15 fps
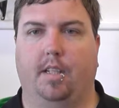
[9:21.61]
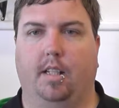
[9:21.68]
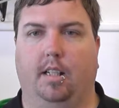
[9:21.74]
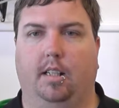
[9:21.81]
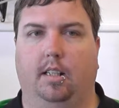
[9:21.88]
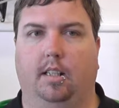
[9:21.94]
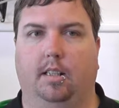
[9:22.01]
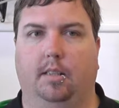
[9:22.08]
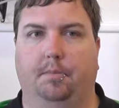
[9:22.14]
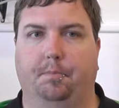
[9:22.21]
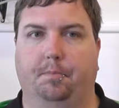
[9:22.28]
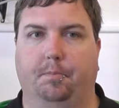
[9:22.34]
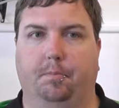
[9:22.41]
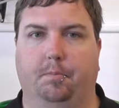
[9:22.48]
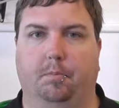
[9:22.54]

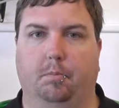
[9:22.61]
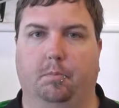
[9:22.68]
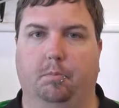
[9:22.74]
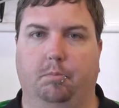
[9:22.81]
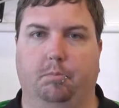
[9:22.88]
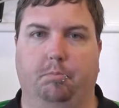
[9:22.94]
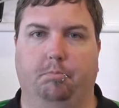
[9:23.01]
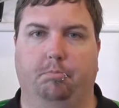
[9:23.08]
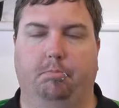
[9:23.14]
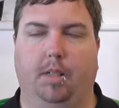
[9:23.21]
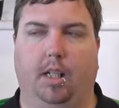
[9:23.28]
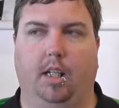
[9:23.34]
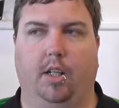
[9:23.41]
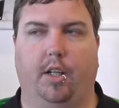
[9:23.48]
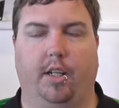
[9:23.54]

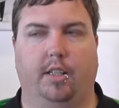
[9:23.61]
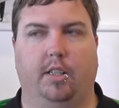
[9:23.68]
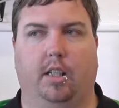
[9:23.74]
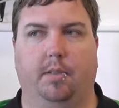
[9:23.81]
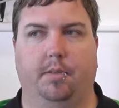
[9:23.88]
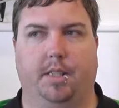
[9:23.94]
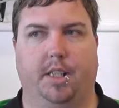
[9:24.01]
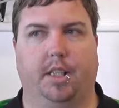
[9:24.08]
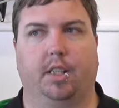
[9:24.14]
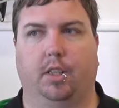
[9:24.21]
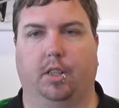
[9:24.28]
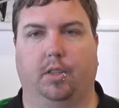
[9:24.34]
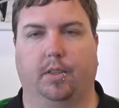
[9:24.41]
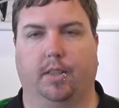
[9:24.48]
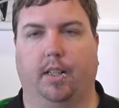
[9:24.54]
A lot of times just
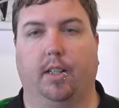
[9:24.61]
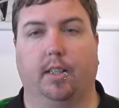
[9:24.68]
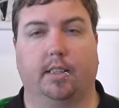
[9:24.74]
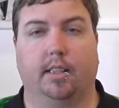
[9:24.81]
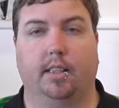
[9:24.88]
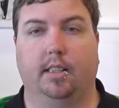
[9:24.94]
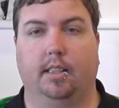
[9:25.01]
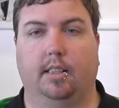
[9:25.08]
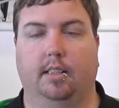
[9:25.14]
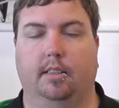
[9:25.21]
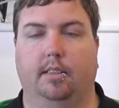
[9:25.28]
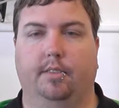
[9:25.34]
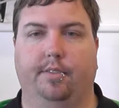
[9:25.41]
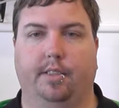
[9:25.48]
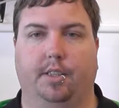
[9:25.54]
called Aussies
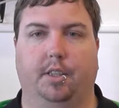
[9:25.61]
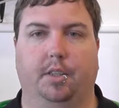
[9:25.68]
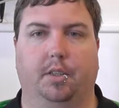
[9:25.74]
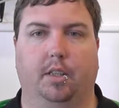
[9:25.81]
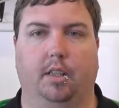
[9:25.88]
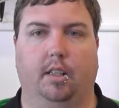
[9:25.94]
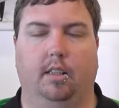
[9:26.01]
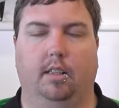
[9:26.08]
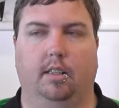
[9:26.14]
for short,